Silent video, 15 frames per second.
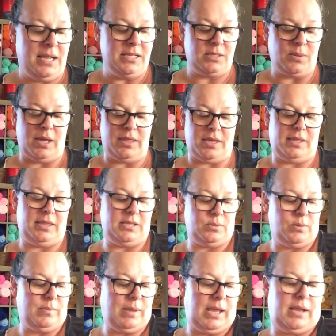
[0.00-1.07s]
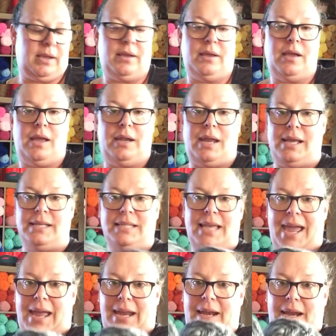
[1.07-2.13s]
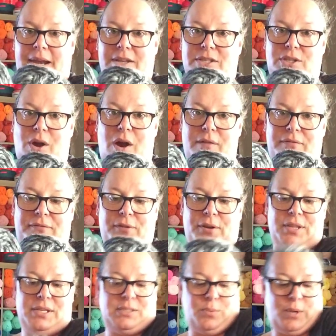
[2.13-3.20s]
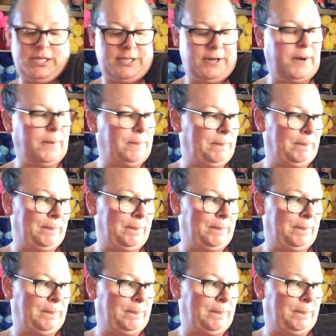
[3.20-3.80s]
So I thought this would make a nice hat and a scarf for this winter.